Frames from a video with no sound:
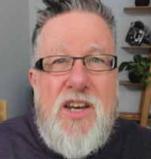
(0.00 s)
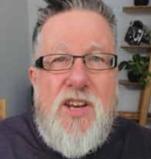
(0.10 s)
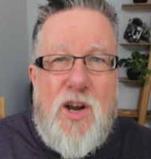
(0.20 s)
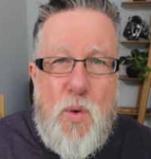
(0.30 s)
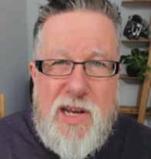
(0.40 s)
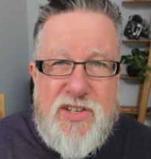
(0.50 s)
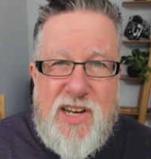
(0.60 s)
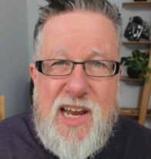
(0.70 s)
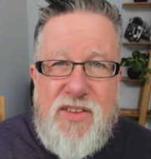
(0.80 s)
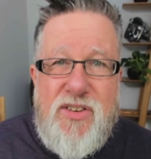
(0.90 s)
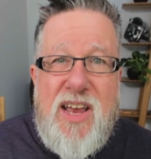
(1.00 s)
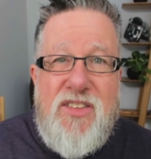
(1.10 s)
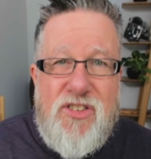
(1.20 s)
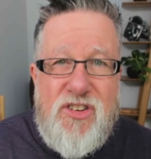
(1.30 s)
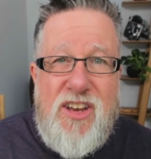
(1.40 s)
to quiz kids
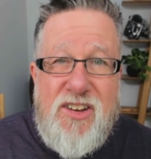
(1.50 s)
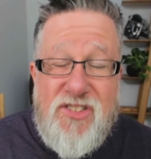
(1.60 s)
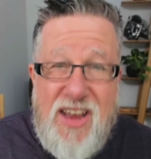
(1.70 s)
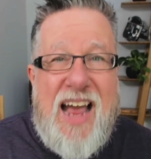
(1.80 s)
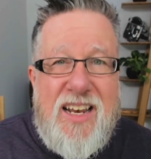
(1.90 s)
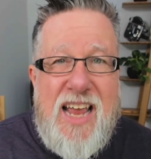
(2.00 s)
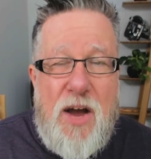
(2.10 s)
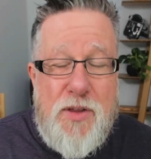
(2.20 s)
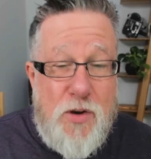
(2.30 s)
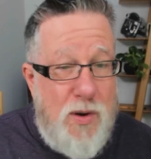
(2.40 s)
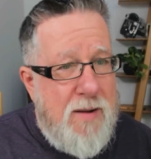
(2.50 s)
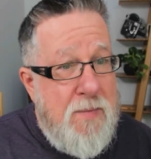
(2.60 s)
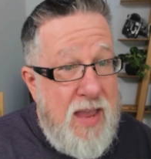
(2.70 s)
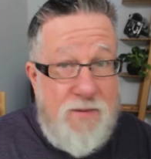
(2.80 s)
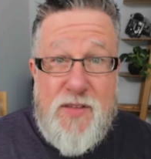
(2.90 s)
and see exactly how they're doing.
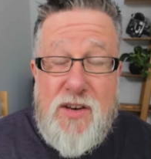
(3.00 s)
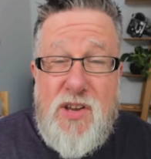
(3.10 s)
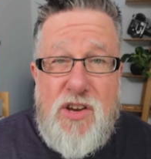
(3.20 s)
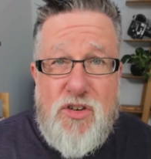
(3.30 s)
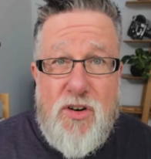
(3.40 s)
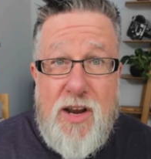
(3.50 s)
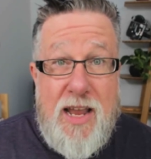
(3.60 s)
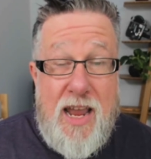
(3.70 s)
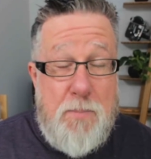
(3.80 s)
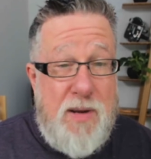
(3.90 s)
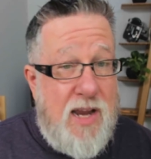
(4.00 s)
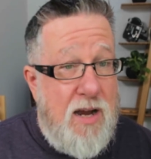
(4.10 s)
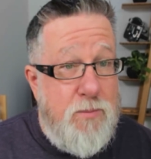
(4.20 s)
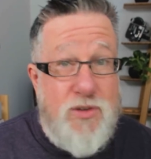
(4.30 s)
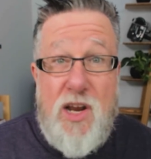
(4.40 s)
And for the teacher, it
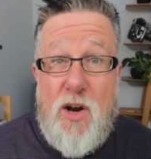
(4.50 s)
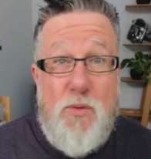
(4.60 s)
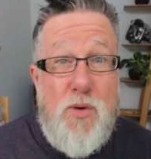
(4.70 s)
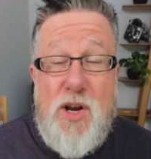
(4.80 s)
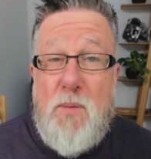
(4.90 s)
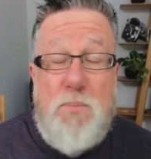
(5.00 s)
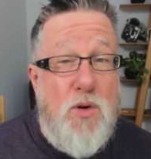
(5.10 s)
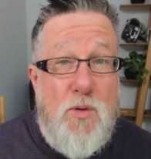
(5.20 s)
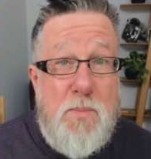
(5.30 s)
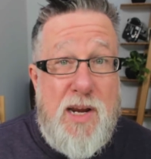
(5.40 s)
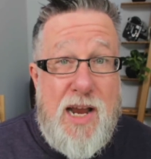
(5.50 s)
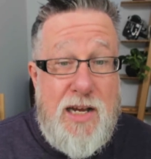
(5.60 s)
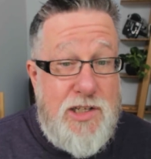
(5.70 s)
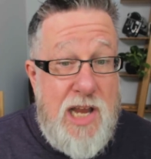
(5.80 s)
becomes a real boon because